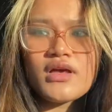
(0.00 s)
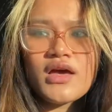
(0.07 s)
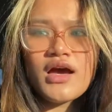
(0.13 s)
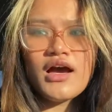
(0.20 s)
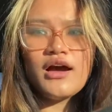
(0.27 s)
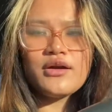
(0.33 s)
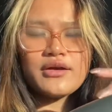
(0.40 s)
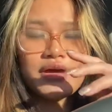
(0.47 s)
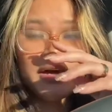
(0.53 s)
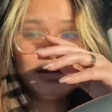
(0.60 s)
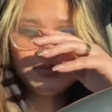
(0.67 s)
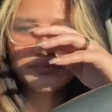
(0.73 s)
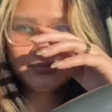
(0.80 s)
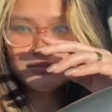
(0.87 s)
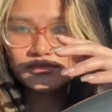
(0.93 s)

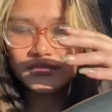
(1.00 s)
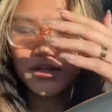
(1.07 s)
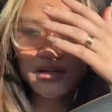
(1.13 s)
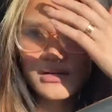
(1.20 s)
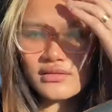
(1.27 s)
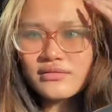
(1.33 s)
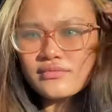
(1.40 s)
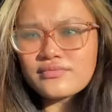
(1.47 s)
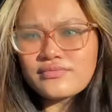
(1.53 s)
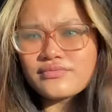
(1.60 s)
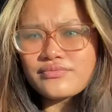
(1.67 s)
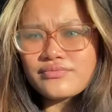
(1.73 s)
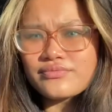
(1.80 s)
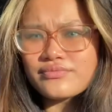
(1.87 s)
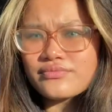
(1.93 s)
Okay. Do you have an
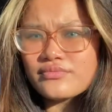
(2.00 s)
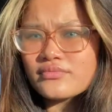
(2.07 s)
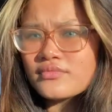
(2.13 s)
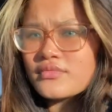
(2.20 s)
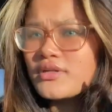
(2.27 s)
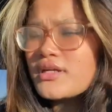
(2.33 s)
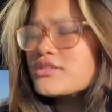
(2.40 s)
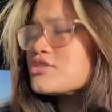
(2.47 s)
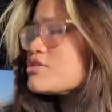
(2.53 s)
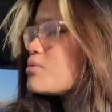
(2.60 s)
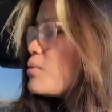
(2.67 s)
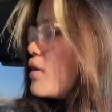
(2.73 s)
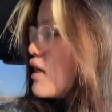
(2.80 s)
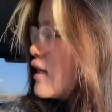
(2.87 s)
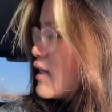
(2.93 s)
extra one? An extra
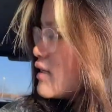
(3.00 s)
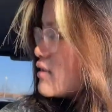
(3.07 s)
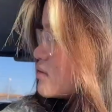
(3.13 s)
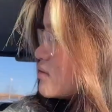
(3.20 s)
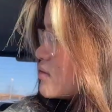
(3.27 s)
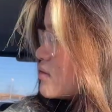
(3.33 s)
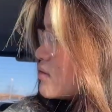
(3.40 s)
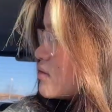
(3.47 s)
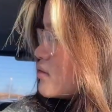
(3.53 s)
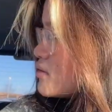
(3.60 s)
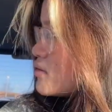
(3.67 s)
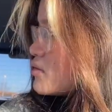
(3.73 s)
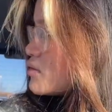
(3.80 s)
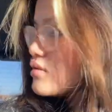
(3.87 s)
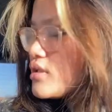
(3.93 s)
what?
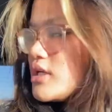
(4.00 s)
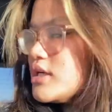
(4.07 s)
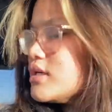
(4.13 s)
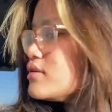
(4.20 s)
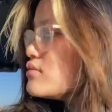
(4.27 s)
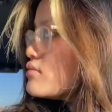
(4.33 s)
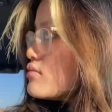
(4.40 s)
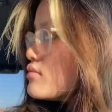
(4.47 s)
Mask. Yeah.